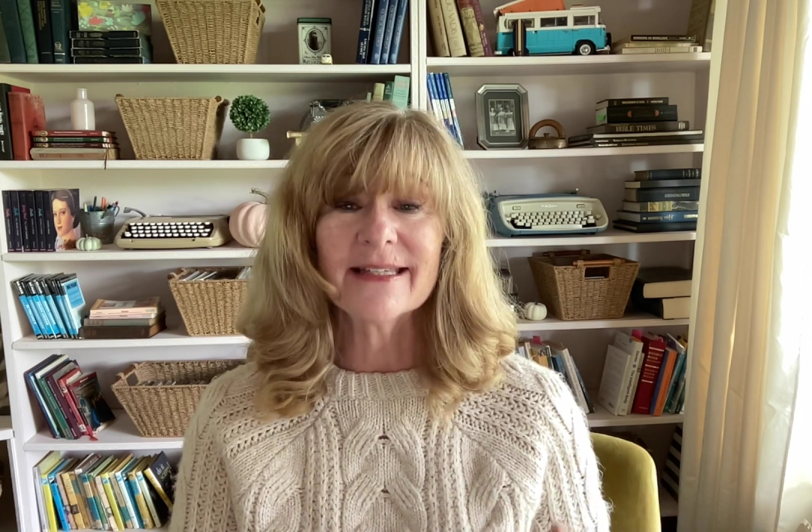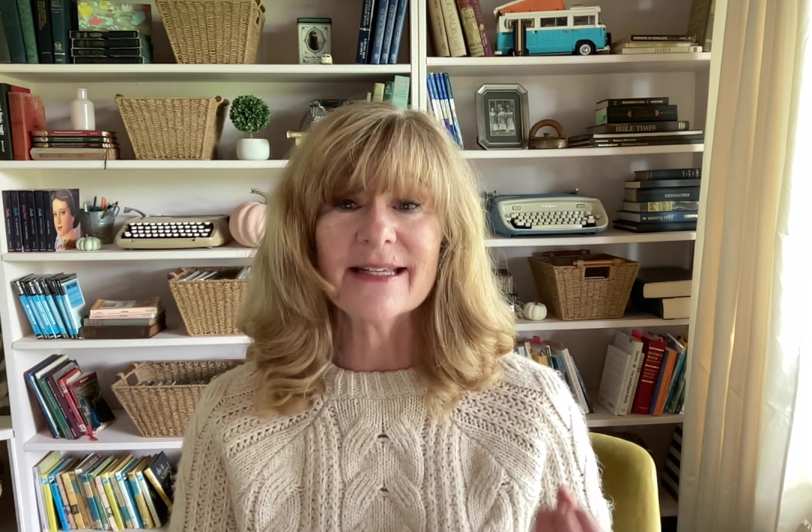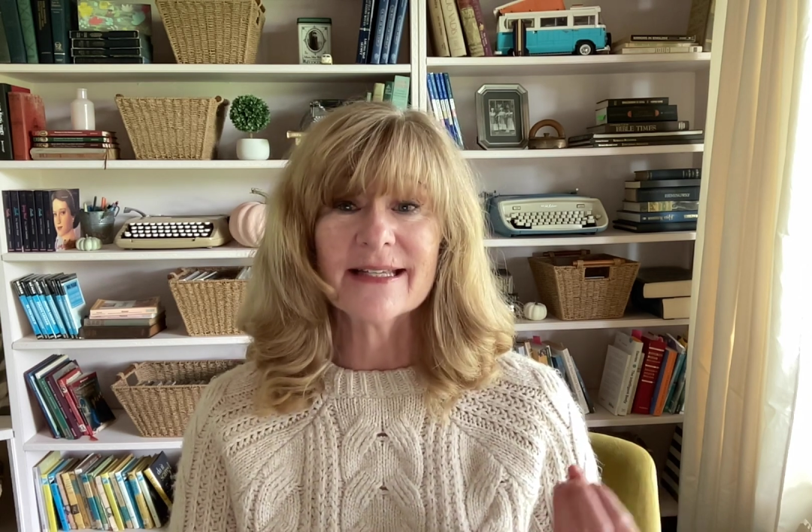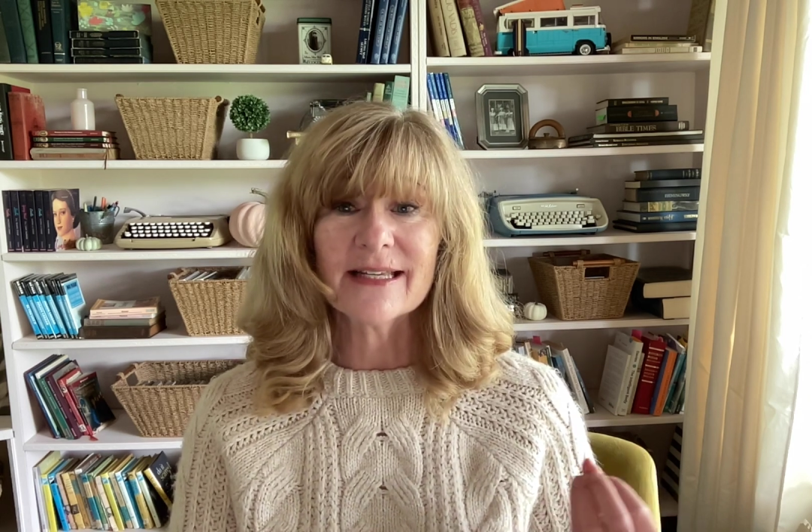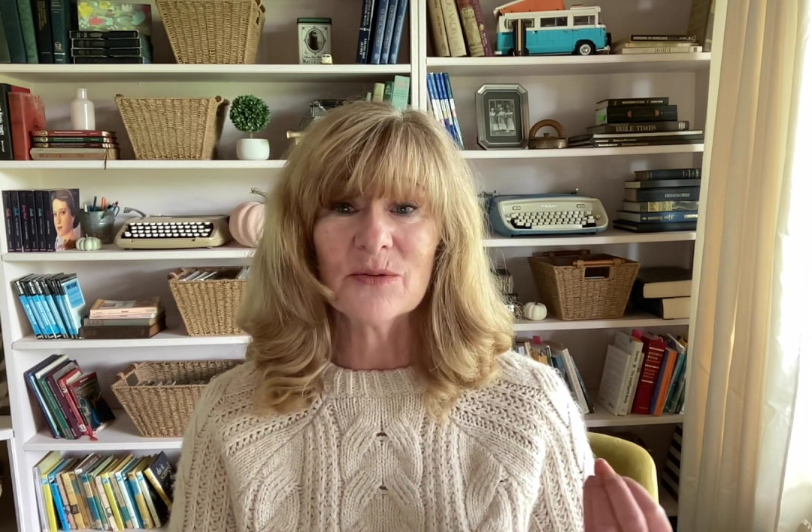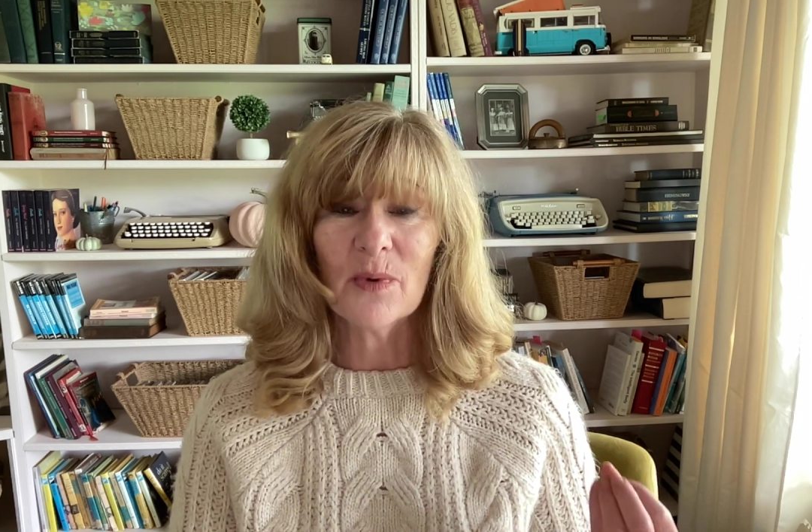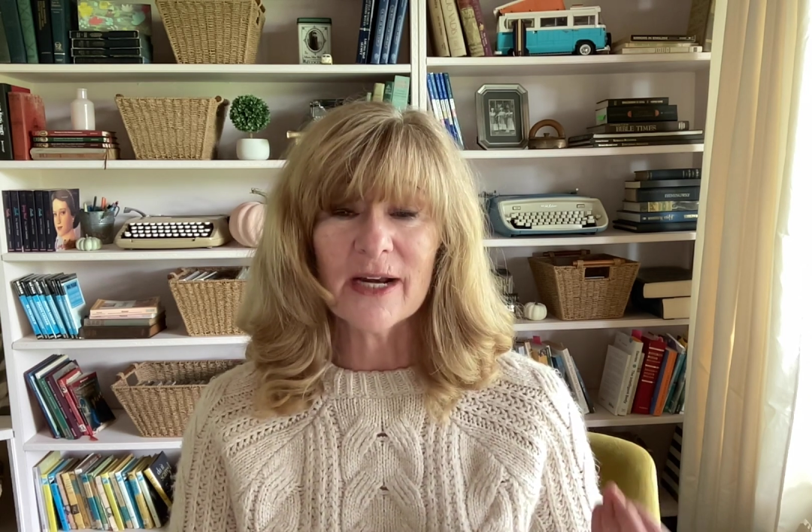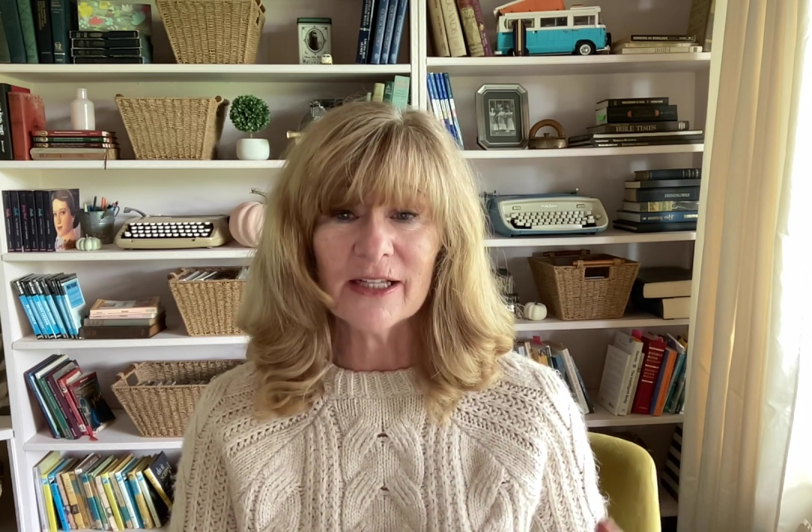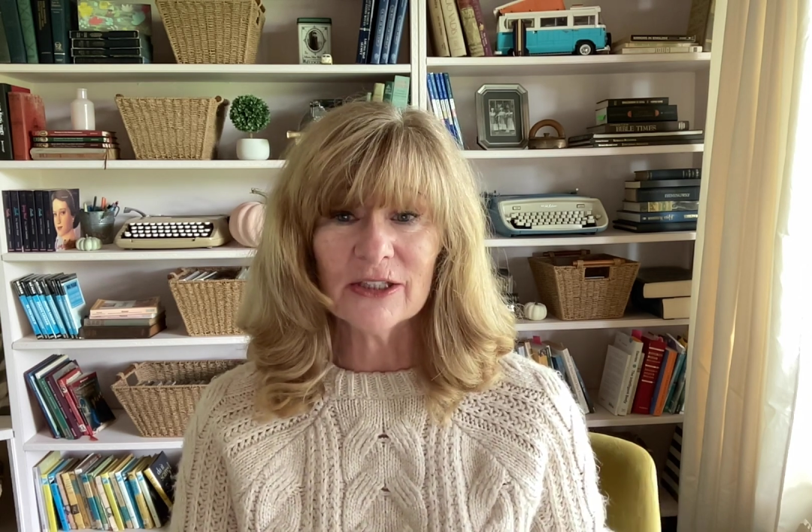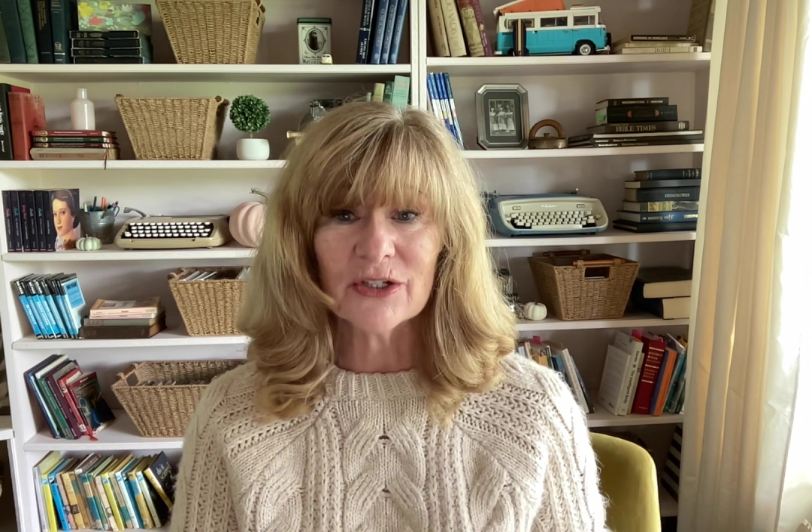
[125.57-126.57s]
This is what
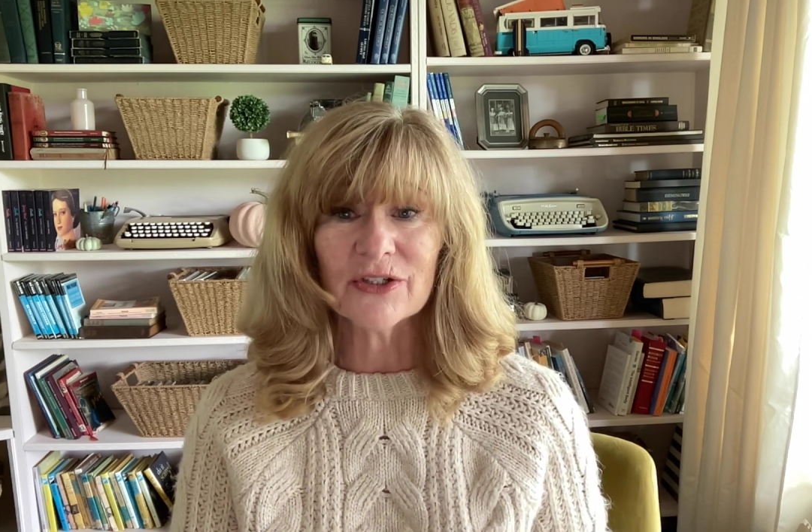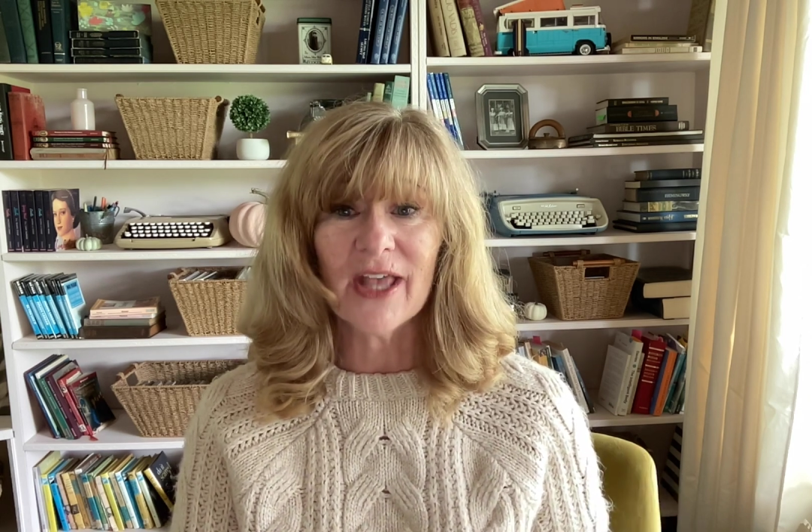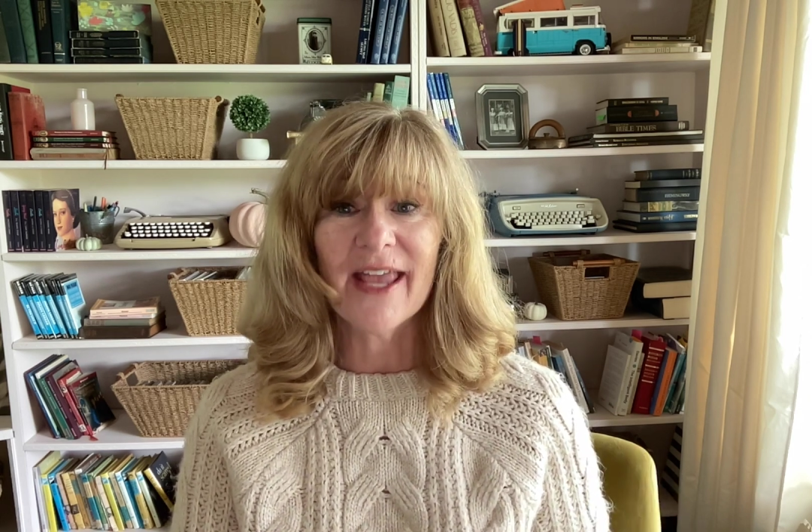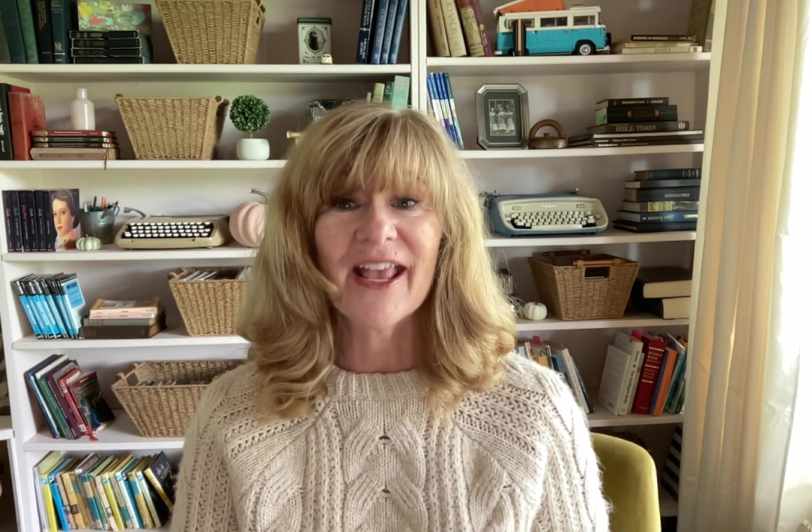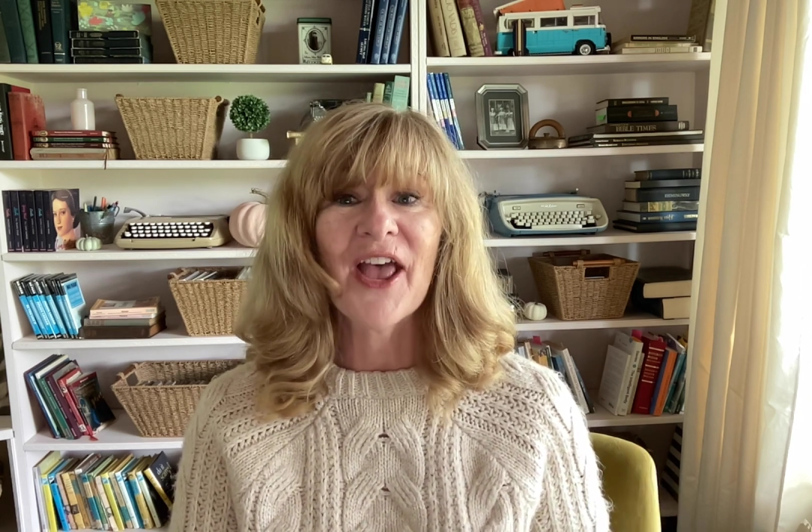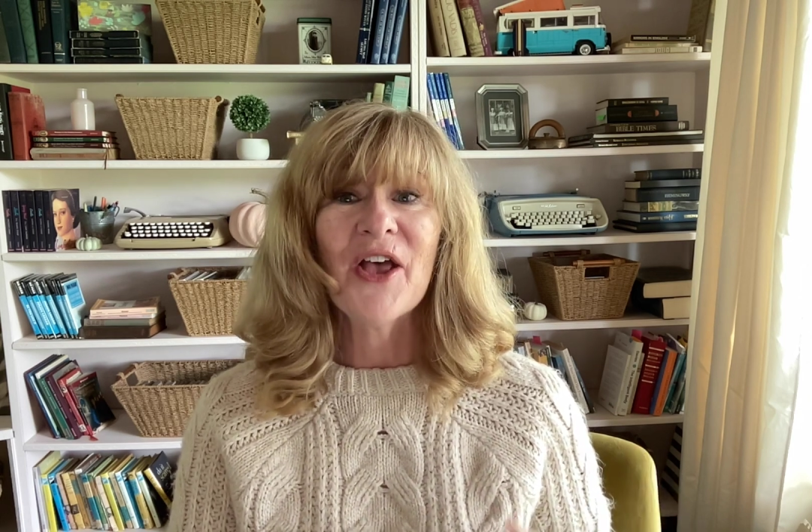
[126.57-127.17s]
it looks like.